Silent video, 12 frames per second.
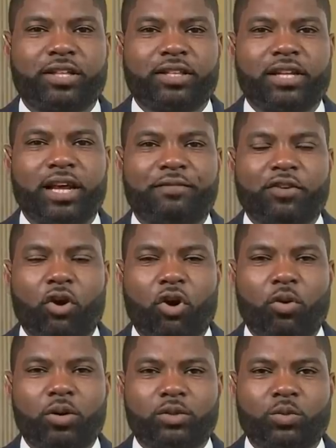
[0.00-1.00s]
interesting that the
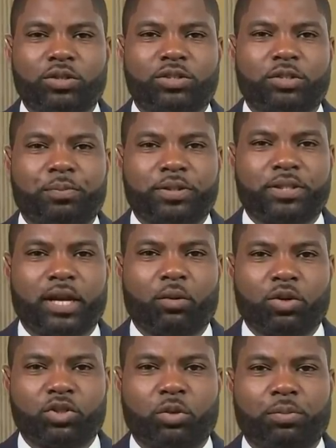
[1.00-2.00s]
left always wants to
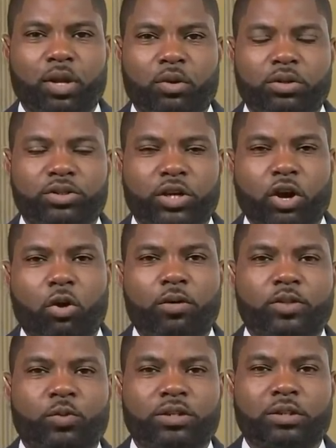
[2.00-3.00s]
protect
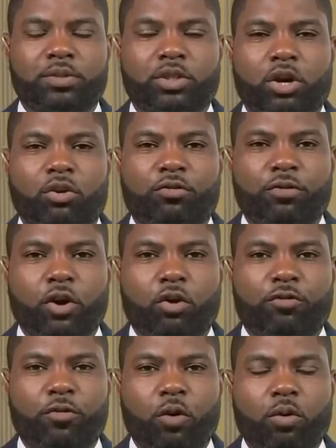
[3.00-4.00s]
whistleblowers. They always want them to
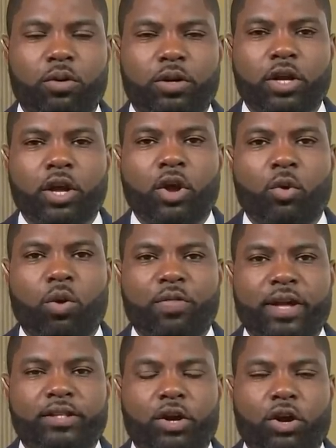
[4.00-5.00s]
go forward
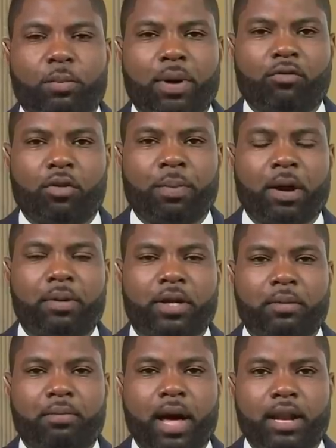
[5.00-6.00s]
when they talk about
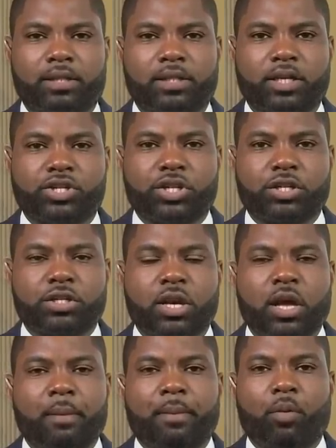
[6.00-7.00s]
Republican
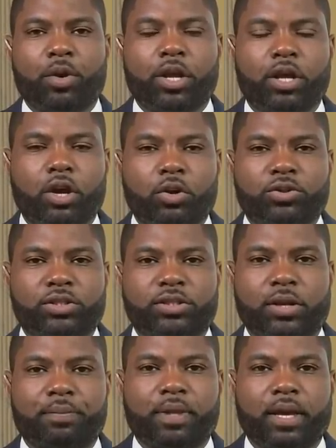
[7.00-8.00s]
politicians. But when it
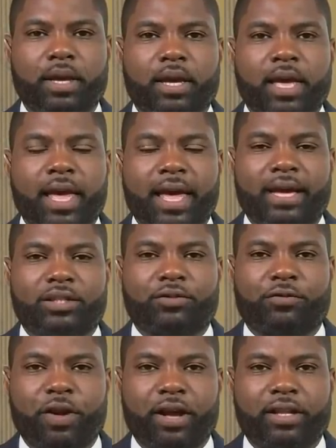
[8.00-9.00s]
goes to something
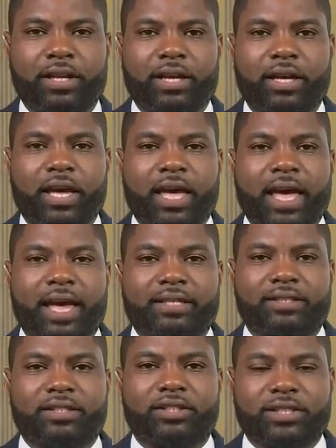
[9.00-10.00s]
as frankly
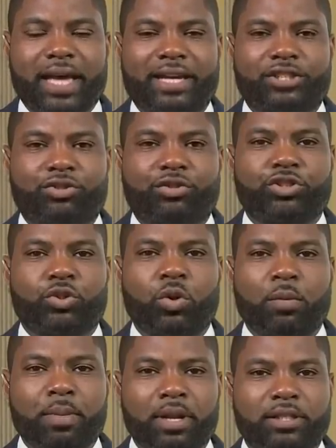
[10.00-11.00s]
as
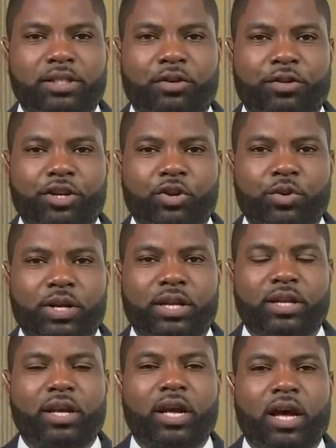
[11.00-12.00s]
disastrous to a military
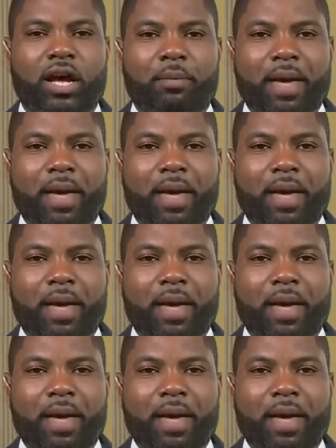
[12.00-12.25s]
unit